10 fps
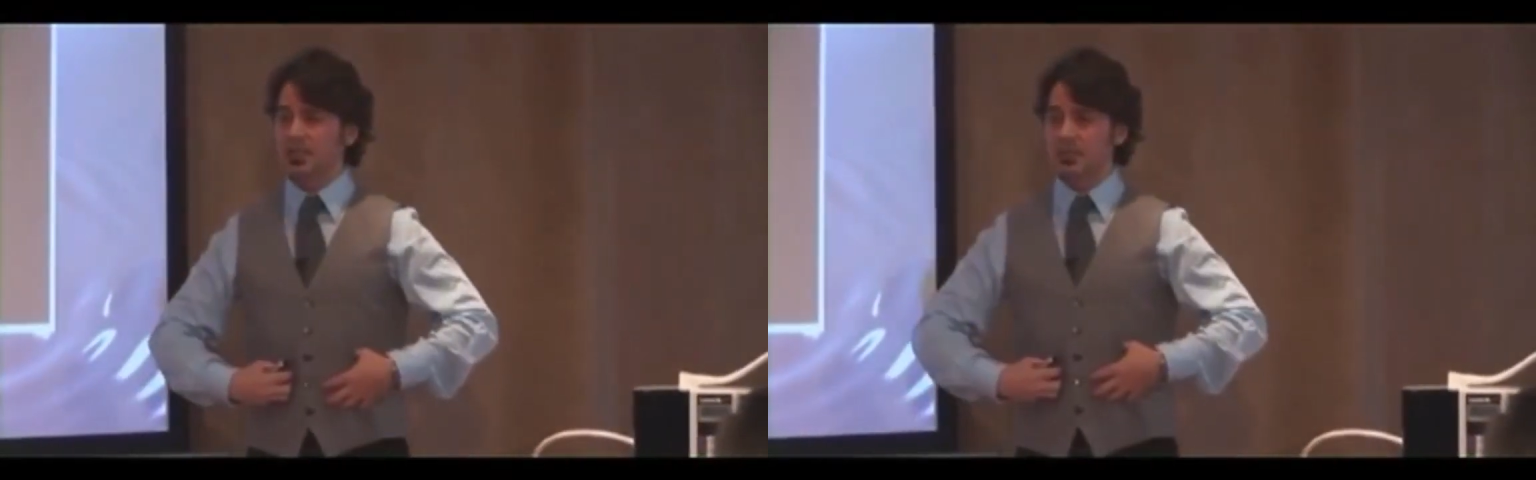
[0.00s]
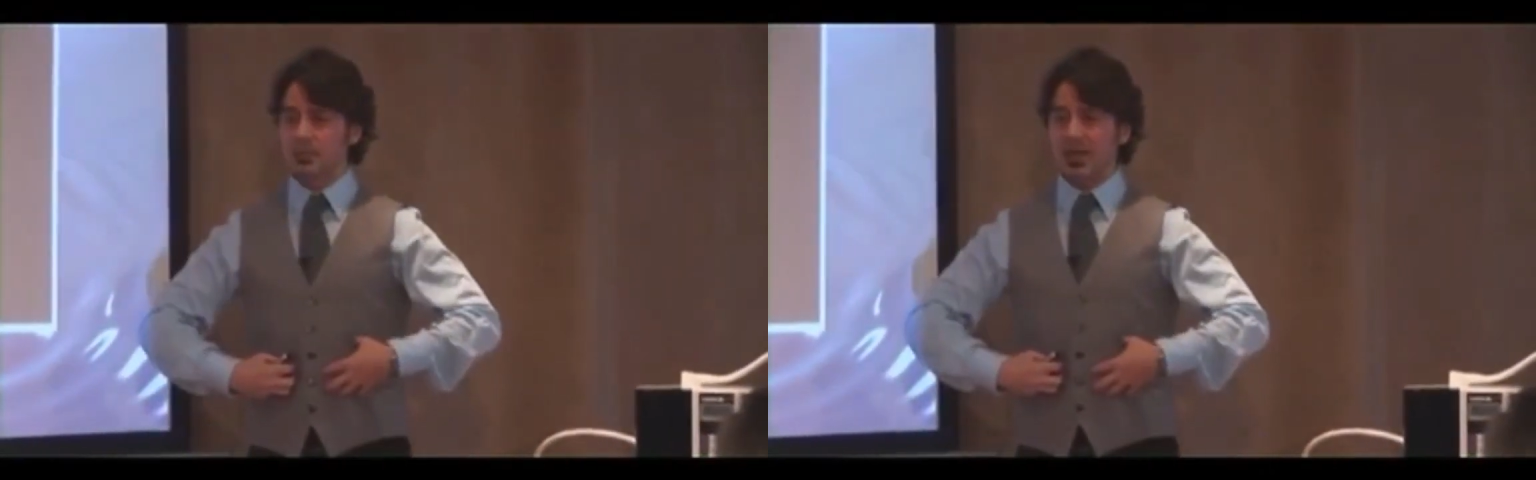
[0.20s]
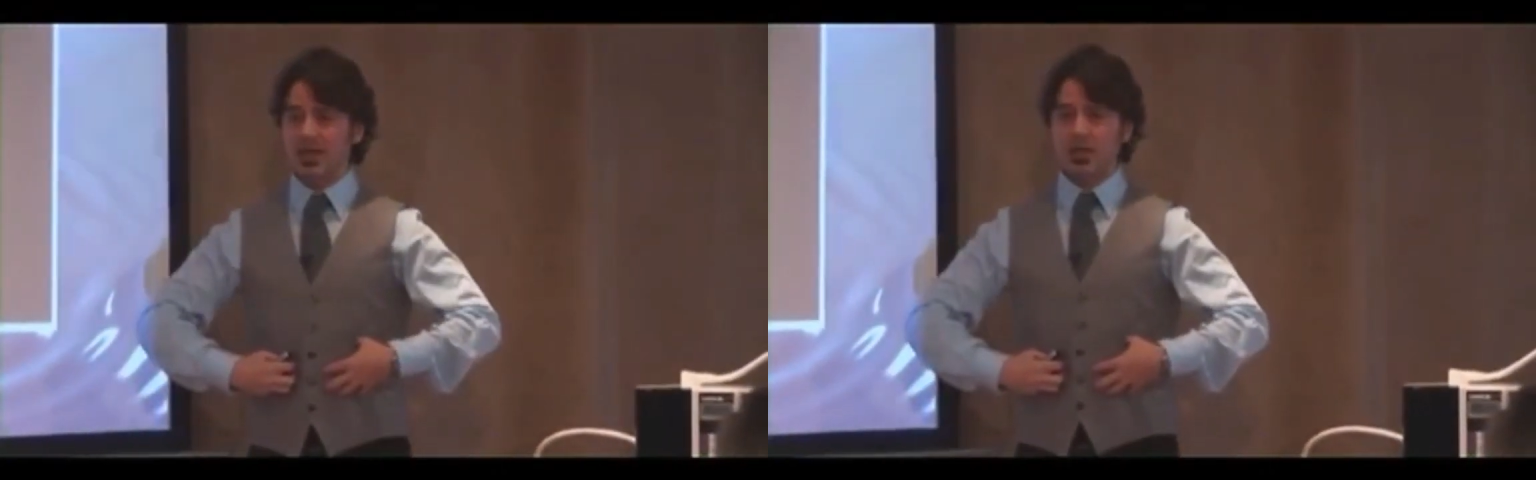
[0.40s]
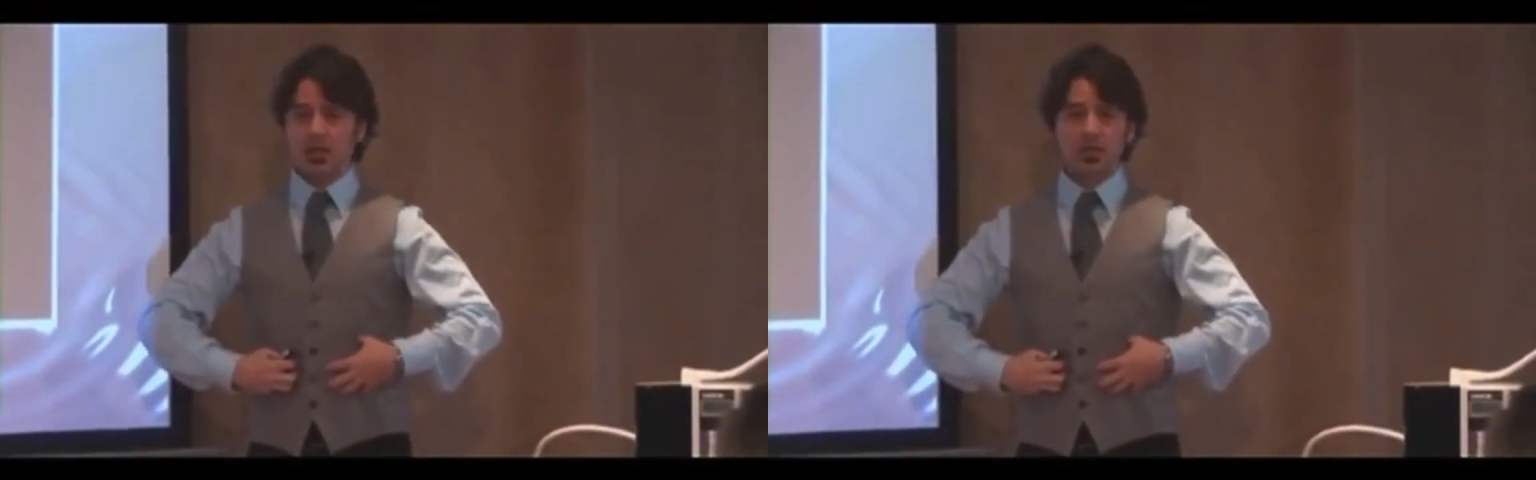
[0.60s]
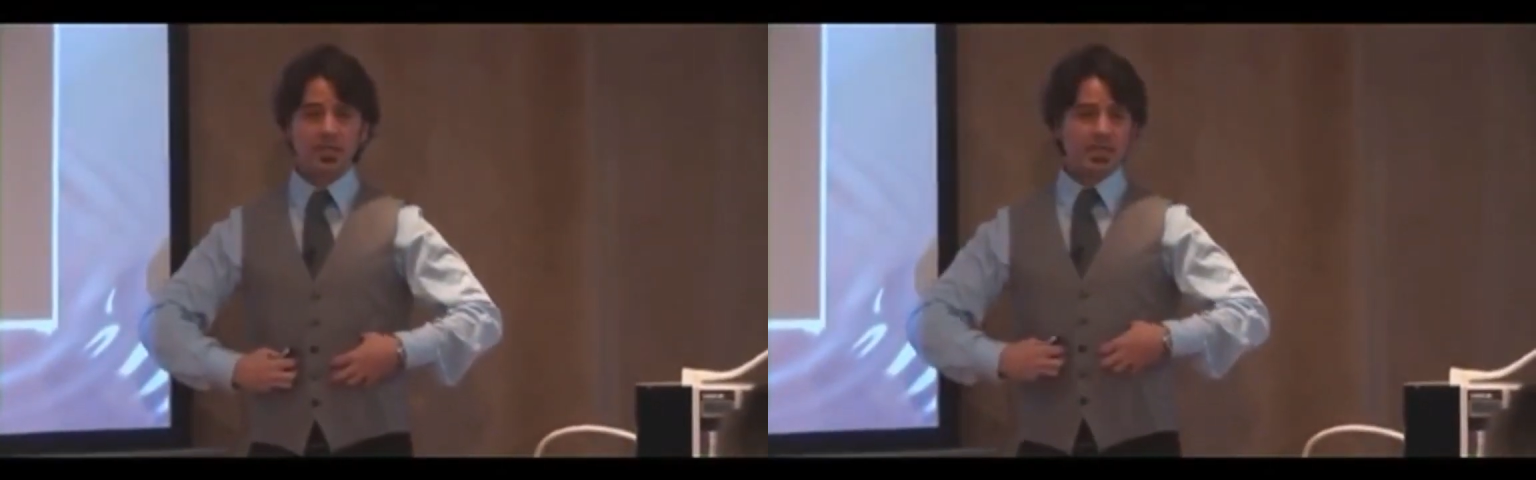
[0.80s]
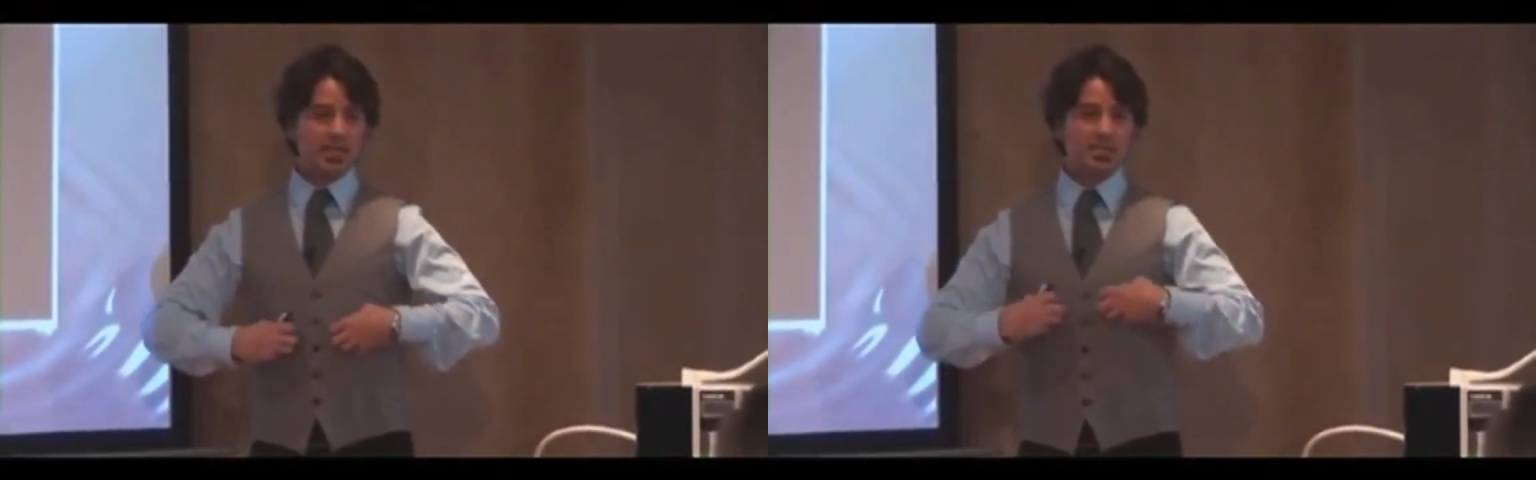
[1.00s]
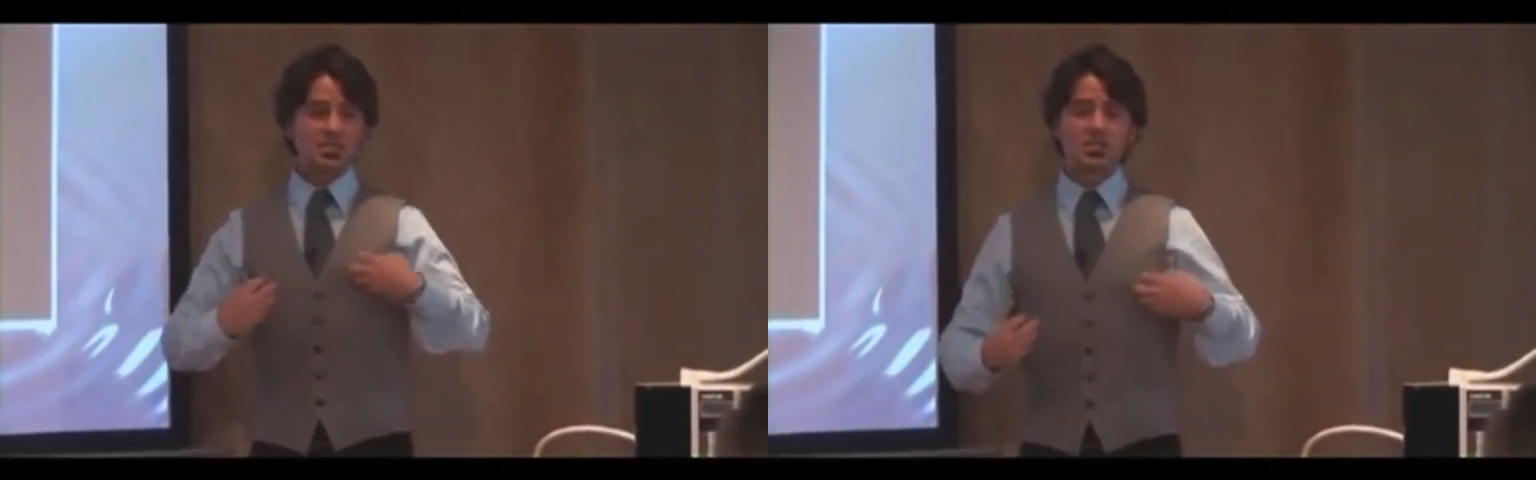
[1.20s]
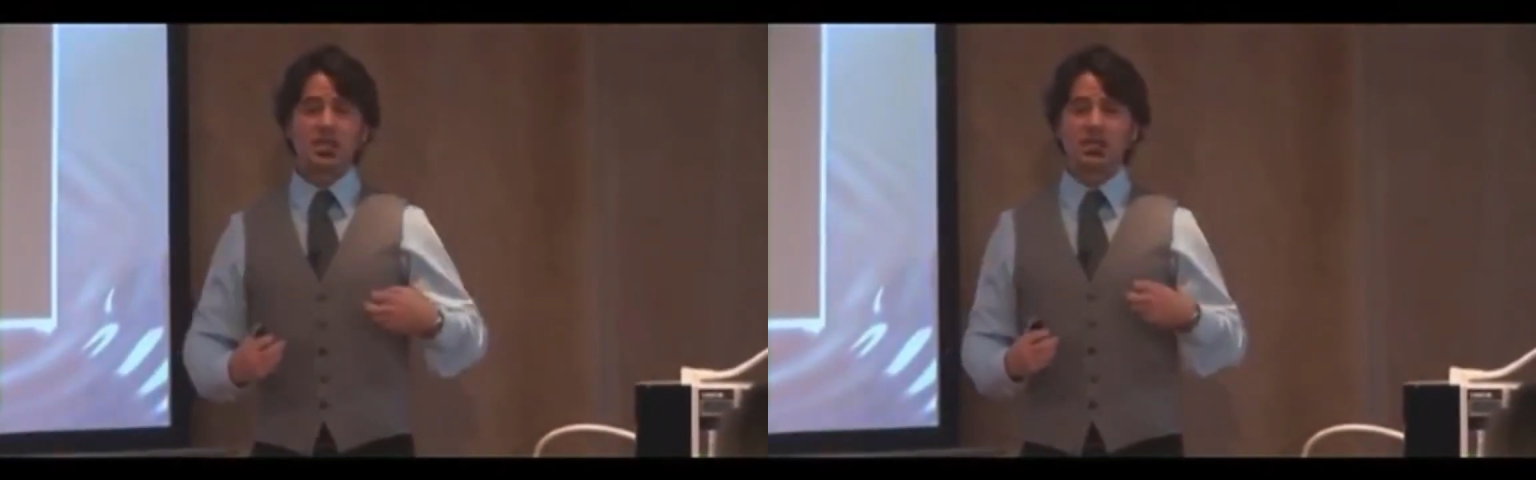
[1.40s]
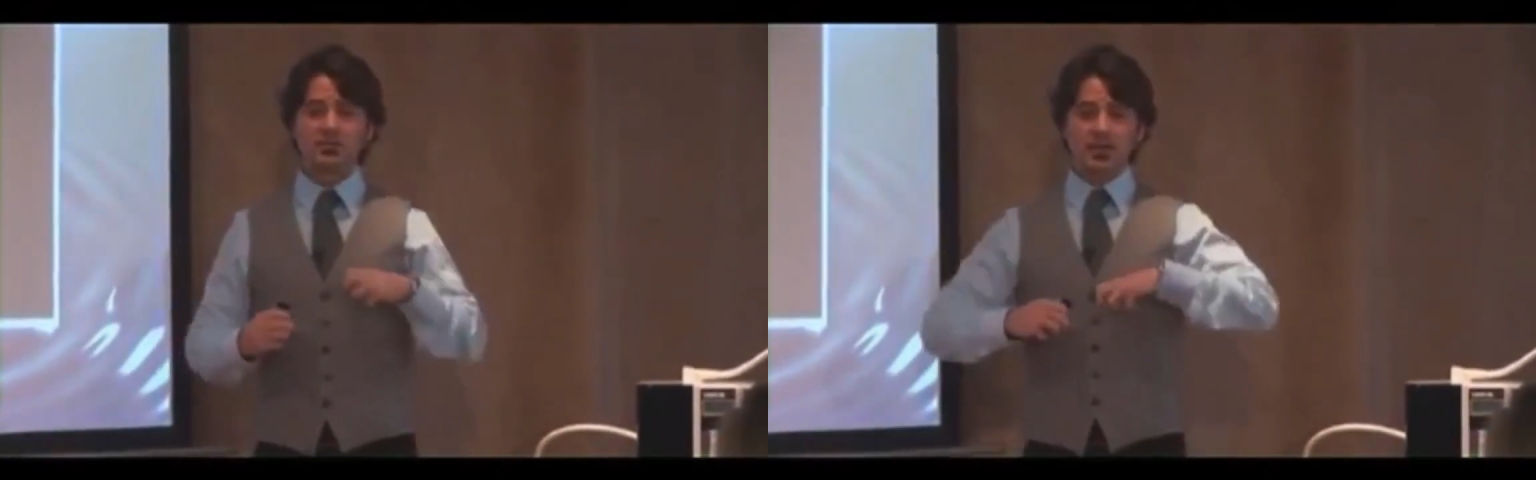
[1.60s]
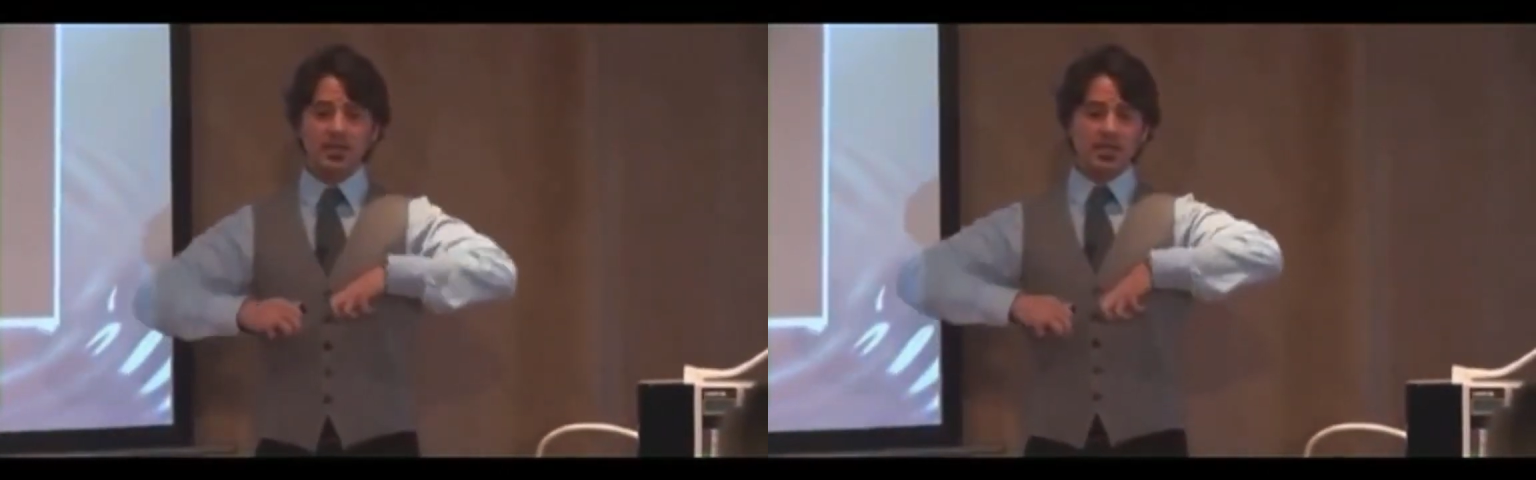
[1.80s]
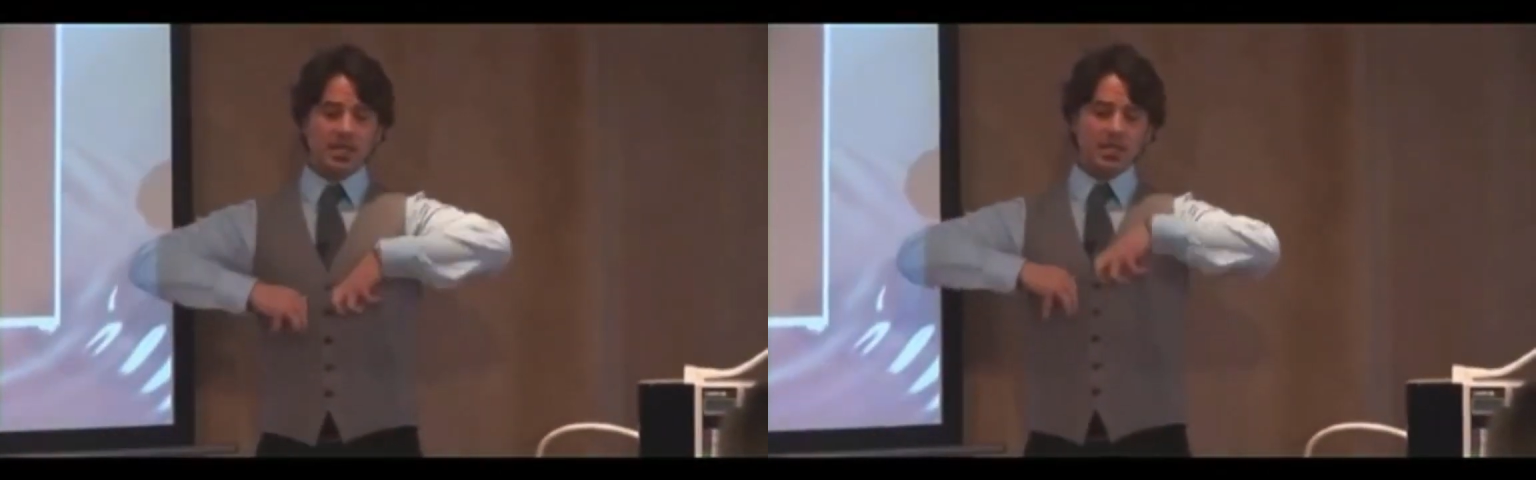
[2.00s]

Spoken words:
their bowel is starving,